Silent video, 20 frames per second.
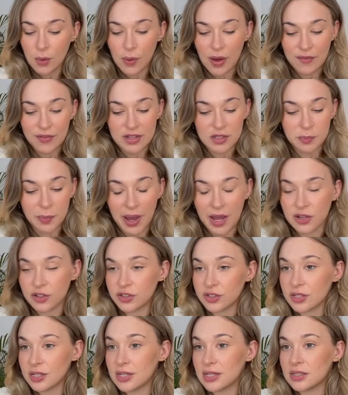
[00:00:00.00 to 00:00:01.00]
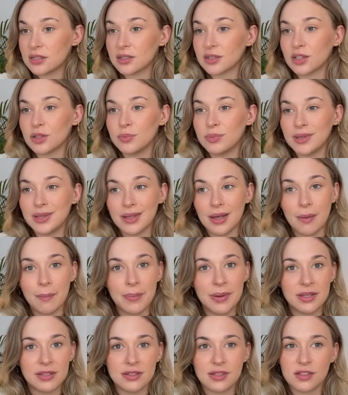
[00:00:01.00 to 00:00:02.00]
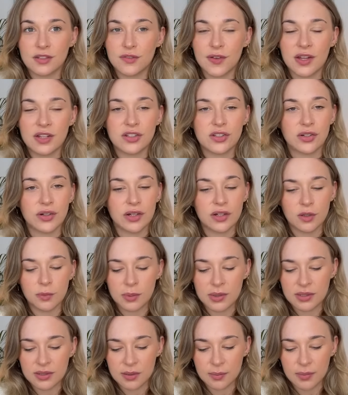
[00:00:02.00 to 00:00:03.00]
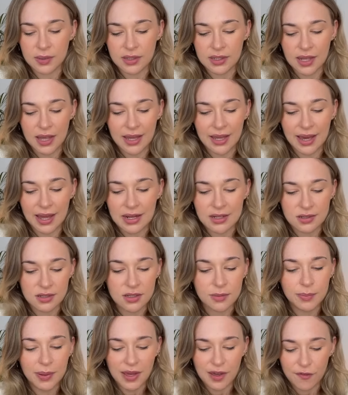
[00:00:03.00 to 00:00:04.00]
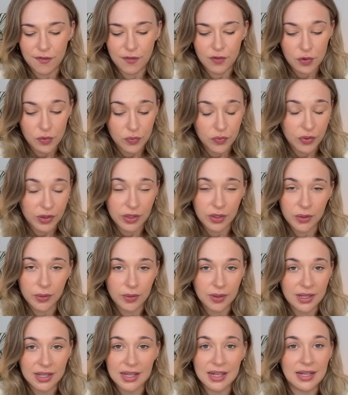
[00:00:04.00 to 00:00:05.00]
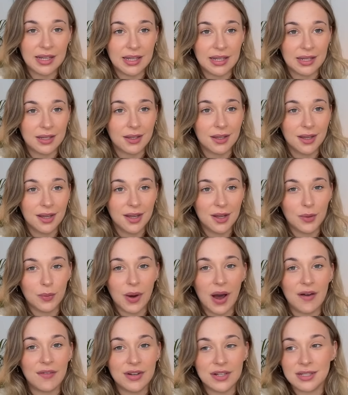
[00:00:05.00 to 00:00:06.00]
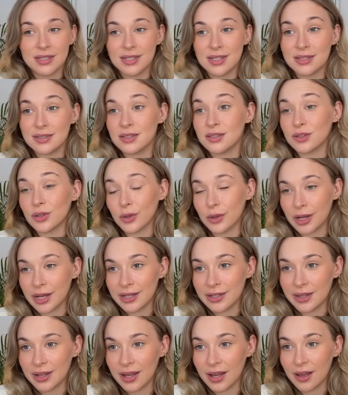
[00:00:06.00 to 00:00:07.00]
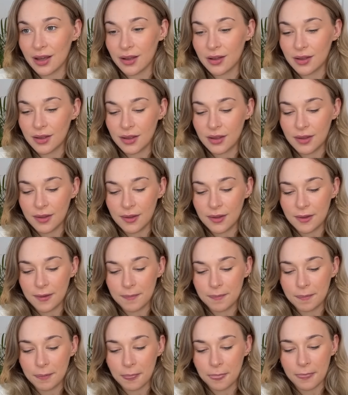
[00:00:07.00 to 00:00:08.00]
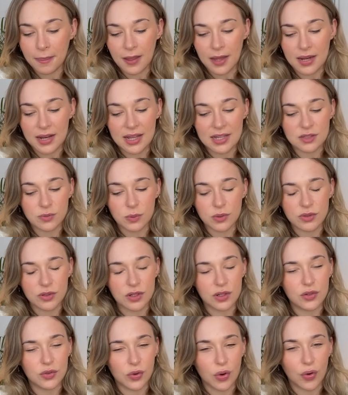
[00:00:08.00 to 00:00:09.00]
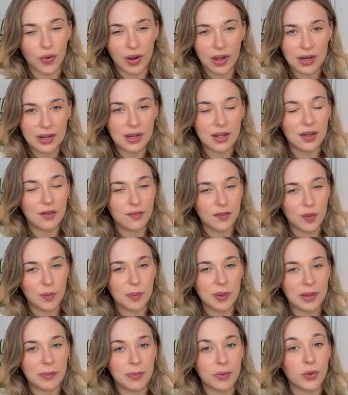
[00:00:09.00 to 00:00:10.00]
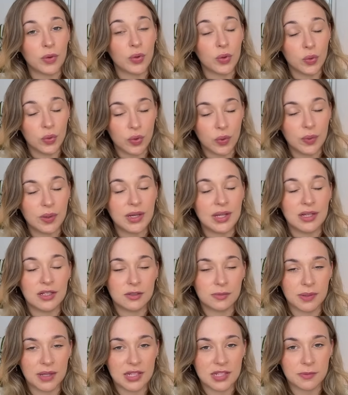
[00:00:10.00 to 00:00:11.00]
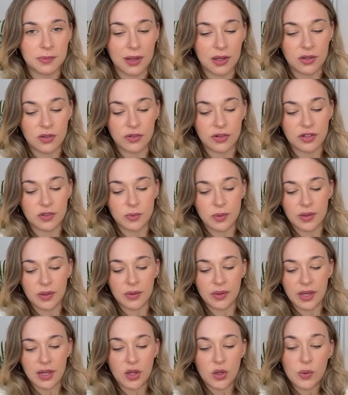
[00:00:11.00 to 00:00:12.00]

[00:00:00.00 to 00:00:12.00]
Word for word: Whatever this passion is, it could be a business venture. It could be something that, again, is going to pay fruit for you. Clearly, whatever this is, is a good idea. And that's what's going to draw in a few people who you need to place boundaries with, okay?